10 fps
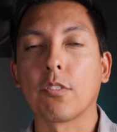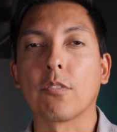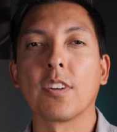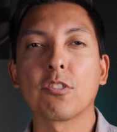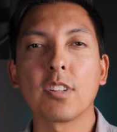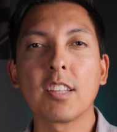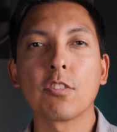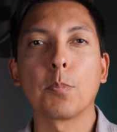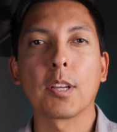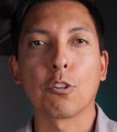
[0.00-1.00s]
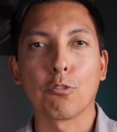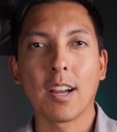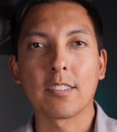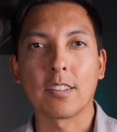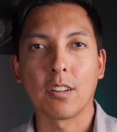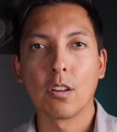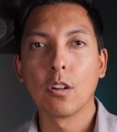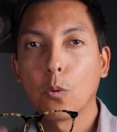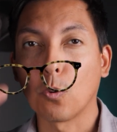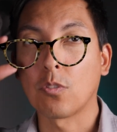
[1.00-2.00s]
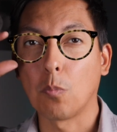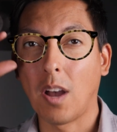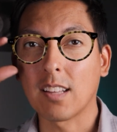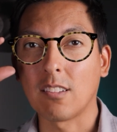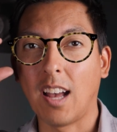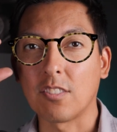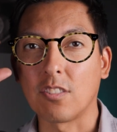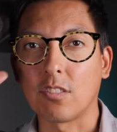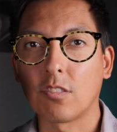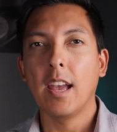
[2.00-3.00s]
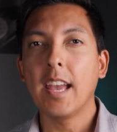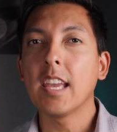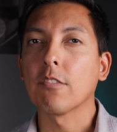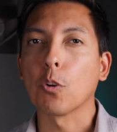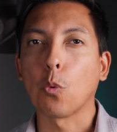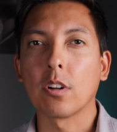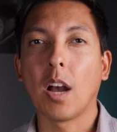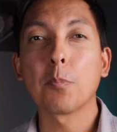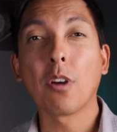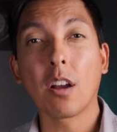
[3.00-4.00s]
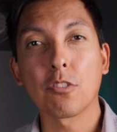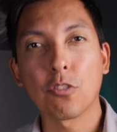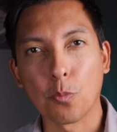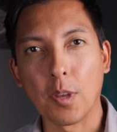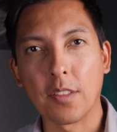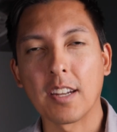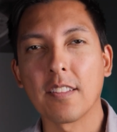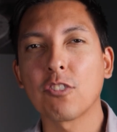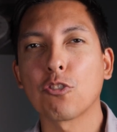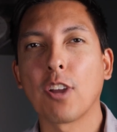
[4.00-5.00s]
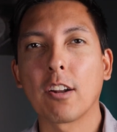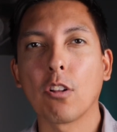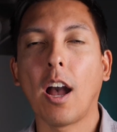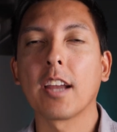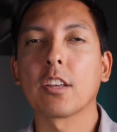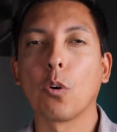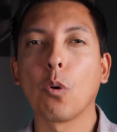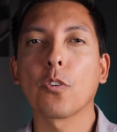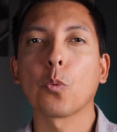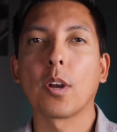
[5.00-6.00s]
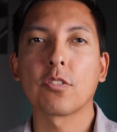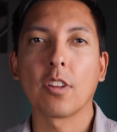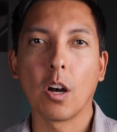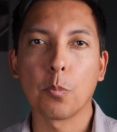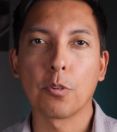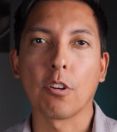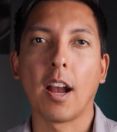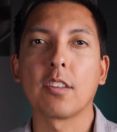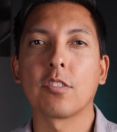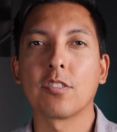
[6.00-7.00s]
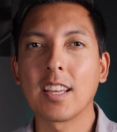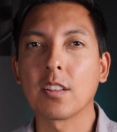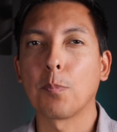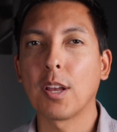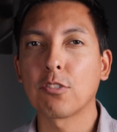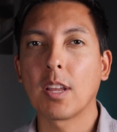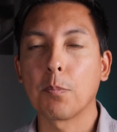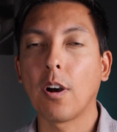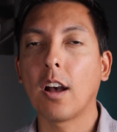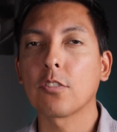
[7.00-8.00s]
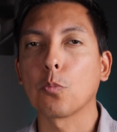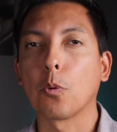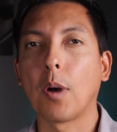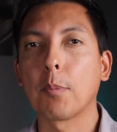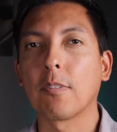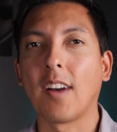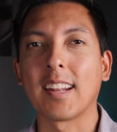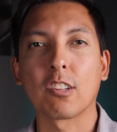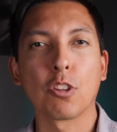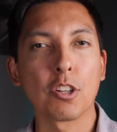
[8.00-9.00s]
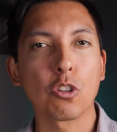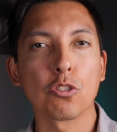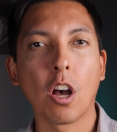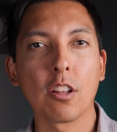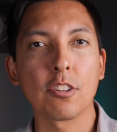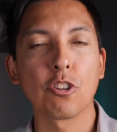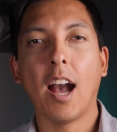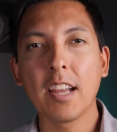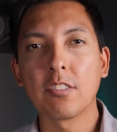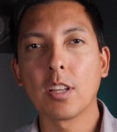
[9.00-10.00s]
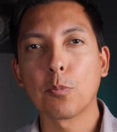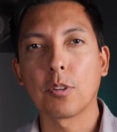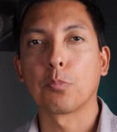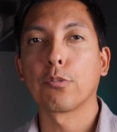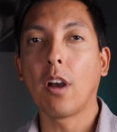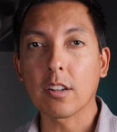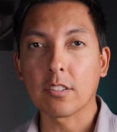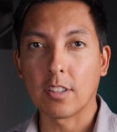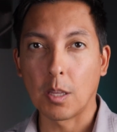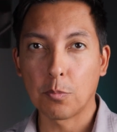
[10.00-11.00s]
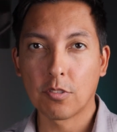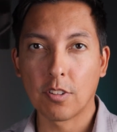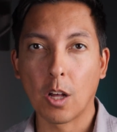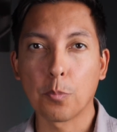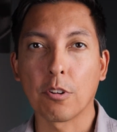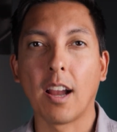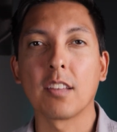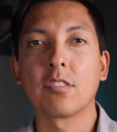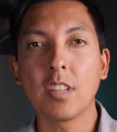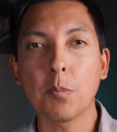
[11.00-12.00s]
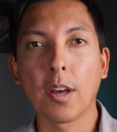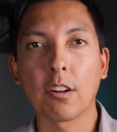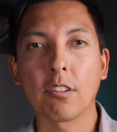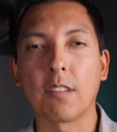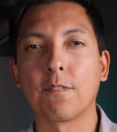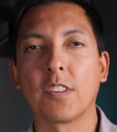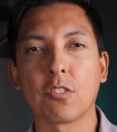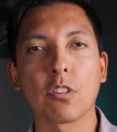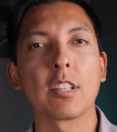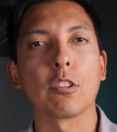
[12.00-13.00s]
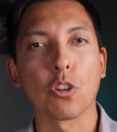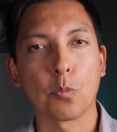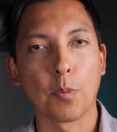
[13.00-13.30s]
if your vision needs to be corrected with some eyeglasses. Hey everyone, I'm Dr. Smith and in this channel I go over ways to help your eyes stay in the best shape possible by providing clinical knowledge, eye tips, and product tips to help your eyes see better and physically look